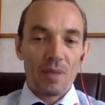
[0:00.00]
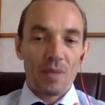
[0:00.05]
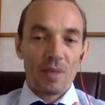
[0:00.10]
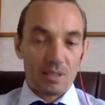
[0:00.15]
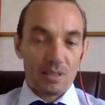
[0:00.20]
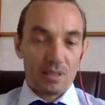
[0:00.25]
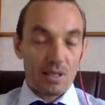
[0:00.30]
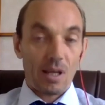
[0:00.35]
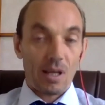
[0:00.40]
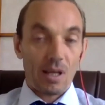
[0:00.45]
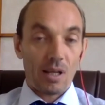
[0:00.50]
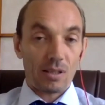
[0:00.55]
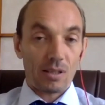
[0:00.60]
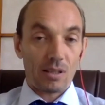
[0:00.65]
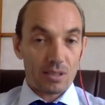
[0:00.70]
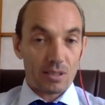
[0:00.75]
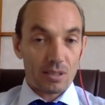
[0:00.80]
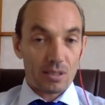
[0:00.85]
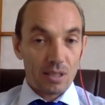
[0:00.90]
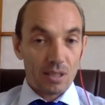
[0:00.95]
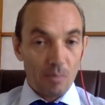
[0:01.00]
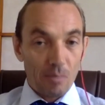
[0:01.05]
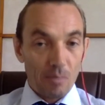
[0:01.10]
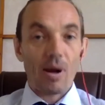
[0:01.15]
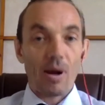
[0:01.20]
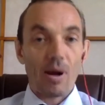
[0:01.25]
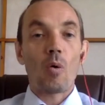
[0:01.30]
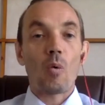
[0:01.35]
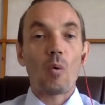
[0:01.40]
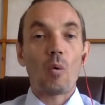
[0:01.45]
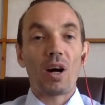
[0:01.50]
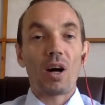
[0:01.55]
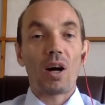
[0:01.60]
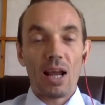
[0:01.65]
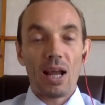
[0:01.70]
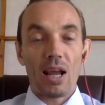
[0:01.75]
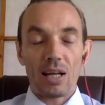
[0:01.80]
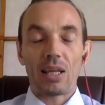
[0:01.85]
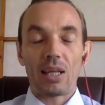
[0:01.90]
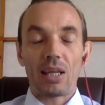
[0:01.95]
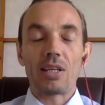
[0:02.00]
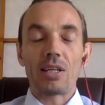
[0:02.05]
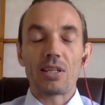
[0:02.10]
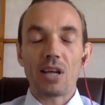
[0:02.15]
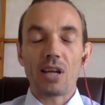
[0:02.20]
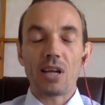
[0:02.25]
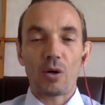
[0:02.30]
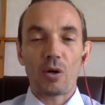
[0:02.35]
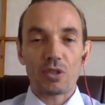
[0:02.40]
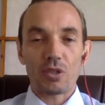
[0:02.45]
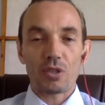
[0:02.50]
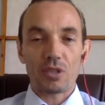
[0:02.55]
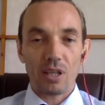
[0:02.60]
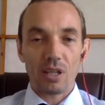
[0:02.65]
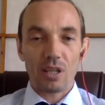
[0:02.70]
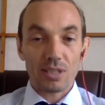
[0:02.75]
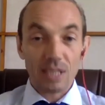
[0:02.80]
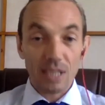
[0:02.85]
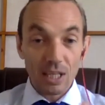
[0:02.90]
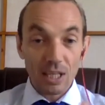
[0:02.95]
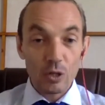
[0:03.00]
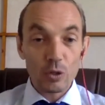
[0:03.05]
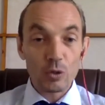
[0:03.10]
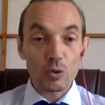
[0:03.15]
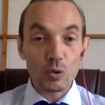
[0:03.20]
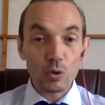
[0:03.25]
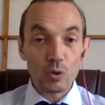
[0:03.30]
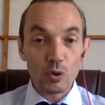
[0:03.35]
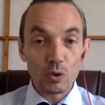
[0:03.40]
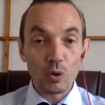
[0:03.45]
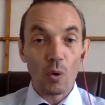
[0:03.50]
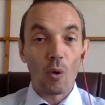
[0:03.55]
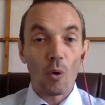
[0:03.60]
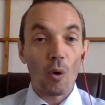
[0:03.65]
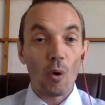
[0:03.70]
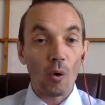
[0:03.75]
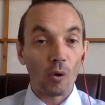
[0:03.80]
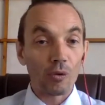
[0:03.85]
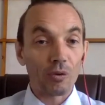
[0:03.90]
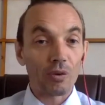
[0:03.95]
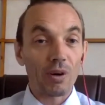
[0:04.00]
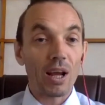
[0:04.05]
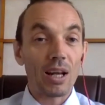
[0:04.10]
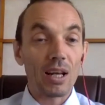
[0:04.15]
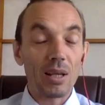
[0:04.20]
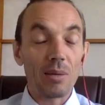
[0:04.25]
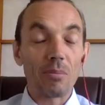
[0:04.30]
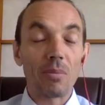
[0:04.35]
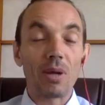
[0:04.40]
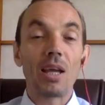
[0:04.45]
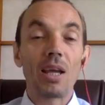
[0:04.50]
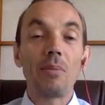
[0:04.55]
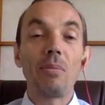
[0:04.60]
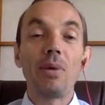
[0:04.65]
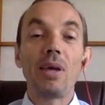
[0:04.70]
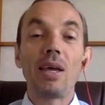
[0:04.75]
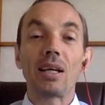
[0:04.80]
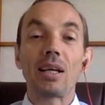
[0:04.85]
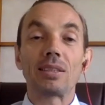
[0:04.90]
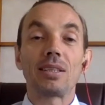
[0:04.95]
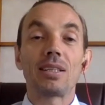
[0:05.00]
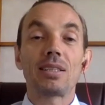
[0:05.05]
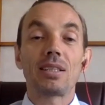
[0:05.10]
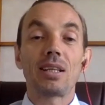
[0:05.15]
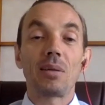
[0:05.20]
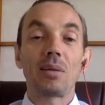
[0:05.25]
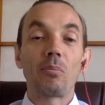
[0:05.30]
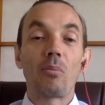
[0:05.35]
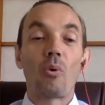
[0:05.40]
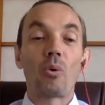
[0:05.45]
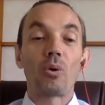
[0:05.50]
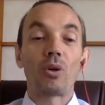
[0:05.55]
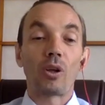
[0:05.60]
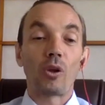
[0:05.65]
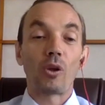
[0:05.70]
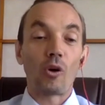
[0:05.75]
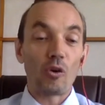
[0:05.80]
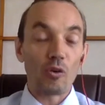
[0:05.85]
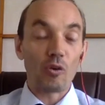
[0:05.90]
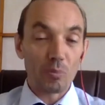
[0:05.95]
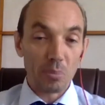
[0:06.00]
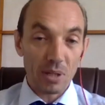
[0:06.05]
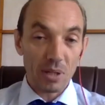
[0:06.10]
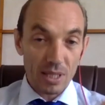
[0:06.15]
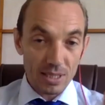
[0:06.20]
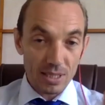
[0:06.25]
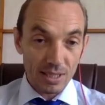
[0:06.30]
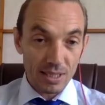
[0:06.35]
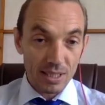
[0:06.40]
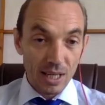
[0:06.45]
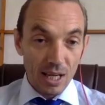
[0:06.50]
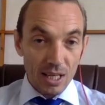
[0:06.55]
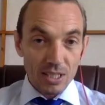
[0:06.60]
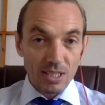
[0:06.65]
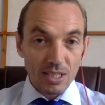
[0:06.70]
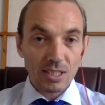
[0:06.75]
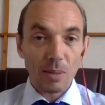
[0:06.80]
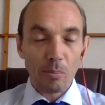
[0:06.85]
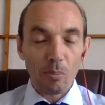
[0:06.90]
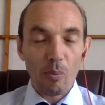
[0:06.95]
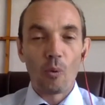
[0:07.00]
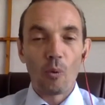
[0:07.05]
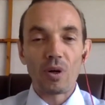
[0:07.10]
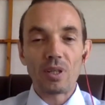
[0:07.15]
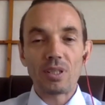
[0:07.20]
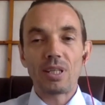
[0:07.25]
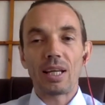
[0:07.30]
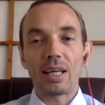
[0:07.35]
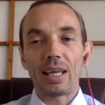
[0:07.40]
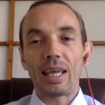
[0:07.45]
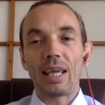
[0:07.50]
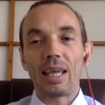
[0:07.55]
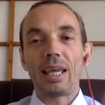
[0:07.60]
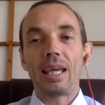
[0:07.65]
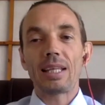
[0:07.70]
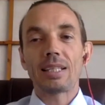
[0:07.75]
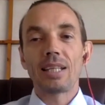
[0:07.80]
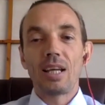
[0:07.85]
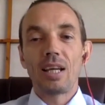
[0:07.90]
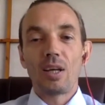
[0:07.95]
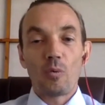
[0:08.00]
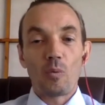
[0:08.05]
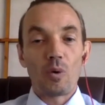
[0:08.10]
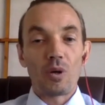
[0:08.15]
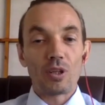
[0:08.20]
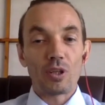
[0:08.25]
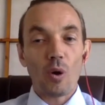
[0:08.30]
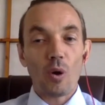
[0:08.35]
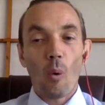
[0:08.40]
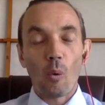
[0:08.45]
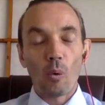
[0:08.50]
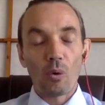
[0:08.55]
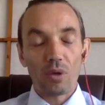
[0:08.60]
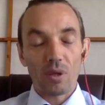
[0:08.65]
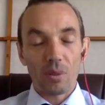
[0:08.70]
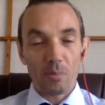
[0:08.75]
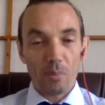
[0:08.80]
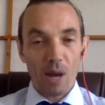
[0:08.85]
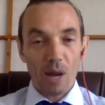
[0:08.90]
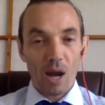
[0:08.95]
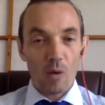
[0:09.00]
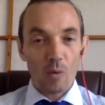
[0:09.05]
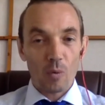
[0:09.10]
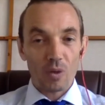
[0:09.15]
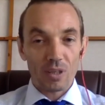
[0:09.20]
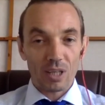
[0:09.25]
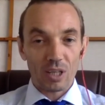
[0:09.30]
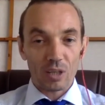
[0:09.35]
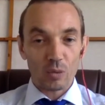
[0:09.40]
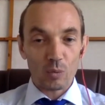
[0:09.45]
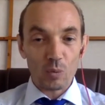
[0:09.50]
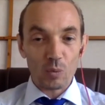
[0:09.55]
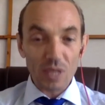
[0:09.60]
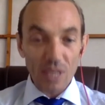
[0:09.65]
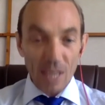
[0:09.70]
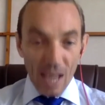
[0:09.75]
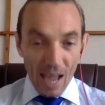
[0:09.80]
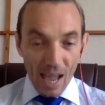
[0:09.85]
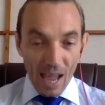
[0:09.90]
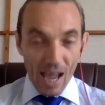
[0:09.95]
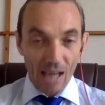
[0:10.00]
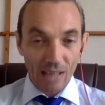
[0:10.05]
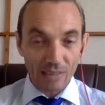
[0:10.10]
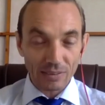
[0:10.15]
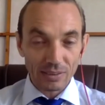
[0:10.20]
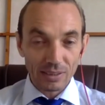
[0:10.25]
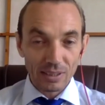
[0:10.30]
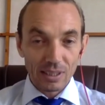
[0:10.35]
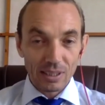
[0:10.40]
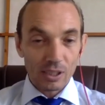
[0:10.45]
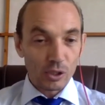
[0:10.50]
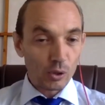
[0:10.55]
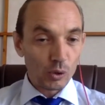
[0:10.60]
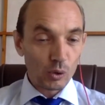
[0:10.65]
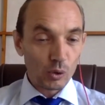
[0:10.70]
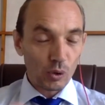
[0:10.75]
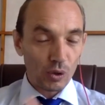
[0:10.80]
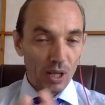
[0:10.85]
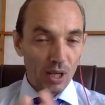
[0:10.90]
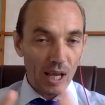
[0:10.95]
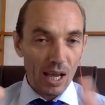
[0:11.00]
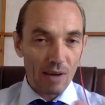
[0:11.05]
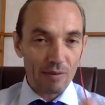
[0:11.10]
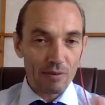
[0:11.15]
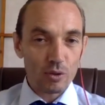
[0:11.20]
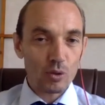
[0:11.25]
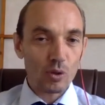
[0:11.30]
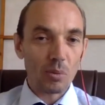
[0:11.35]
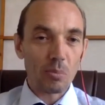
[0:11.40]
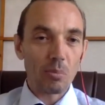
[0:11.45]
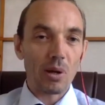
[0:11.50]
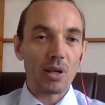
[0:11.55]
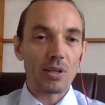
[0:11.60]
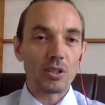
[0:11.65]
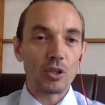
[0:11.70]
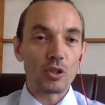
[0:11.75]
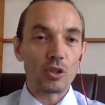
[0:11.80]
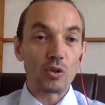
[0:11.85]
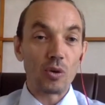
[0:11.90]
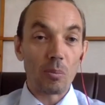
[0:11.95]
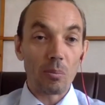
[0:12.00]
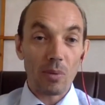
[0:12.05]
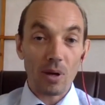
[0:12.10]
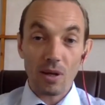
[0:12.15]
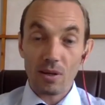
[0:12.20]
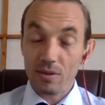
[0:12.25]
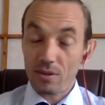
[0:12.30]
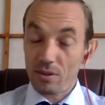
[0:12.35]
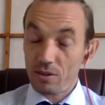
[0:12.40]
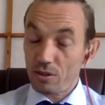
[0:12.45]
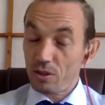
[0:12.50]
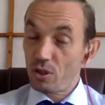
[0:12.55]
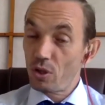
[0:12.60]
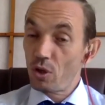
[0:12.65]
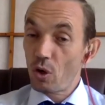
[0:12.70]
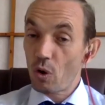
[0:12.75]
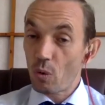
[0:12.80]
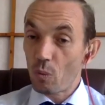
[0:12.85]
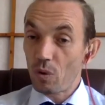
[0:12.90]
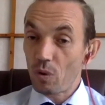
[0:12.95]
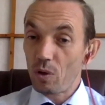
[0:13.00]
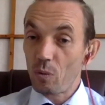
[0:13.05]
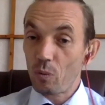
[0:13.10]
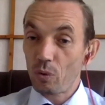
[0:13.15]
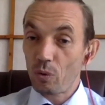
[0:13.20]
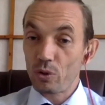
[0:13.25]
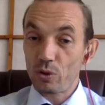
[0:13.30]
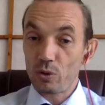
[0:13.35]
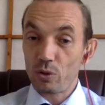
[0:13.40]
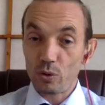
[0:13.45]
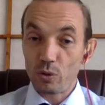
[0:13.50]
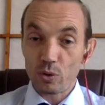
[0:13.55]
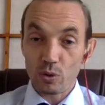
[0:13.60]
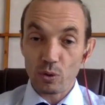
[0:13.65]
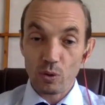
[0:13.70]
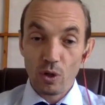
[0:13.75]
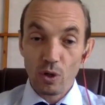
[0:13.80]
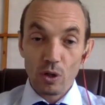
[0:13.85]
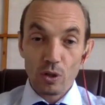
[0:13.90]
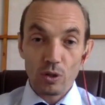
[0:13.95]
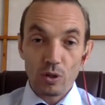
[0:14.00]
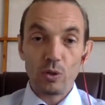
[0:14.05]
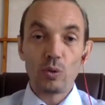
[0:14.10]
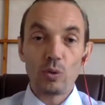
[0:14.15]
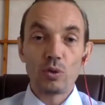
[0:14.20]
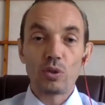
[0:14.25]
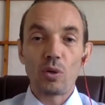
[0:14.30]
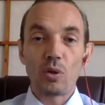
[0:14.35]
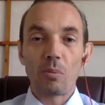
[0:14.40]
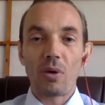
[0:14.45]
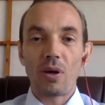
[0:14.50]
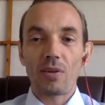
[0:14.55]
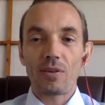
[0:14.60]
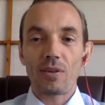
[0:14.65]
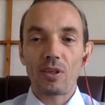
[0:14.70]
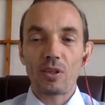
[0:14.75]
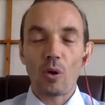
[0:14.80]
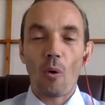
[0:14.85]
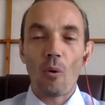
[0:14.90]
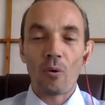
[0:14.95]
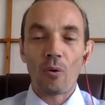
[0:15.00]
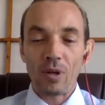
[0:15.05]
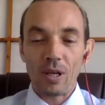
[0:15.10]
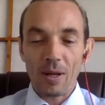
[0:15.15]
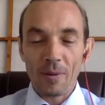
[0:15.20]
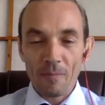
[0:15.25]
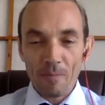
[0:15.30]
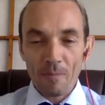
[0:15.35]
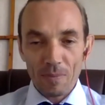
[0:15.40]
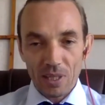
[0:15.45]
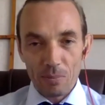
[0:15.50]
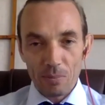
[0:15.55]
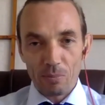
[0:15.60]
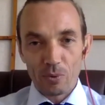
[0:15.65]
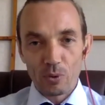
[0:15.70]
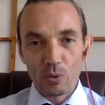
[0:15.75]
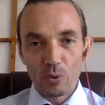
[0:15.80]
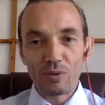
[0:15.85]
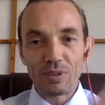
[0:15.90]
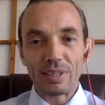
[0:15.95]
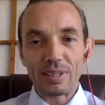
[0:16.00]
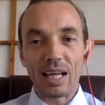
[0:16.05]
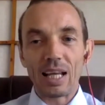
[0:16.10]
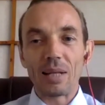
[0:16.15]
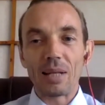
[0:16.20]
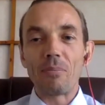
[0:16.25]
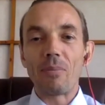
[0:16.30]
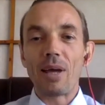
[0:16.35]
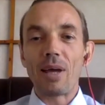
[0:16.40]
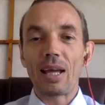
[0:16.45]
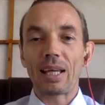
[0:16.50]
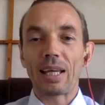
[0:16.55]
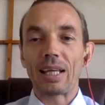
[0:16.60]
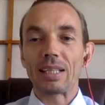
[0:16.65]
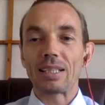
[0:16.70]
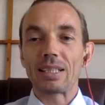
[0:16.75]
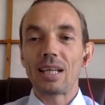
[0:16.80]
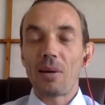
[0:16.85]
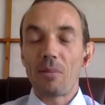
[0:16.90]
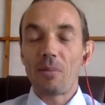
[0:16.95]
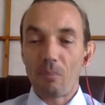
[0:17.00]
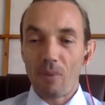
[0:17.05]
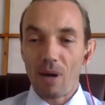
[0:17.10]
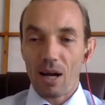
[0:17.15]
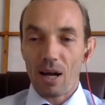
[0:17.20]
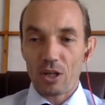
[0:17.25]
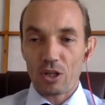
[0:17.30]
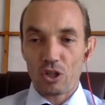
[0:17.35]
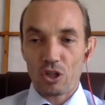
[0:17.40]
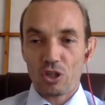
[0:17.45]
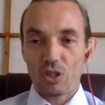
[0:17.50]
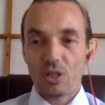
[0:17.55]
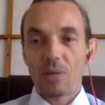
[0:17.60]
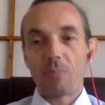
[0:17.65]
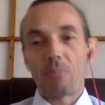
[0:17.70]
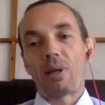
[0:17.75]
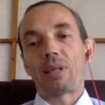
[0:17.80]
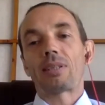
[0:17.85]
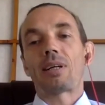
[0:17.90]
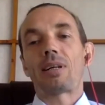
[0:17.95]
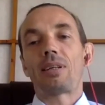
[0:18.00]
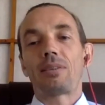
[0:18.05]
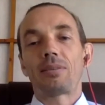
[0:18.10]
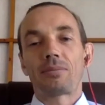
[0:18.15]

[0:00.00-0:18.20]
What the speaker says: Cells Power and Kintaro Cells into your already maybe existing model of business, supporting it with all the power that we have. You don't have to abandon your method. No, we want you to use your method, only improve it and make it much better.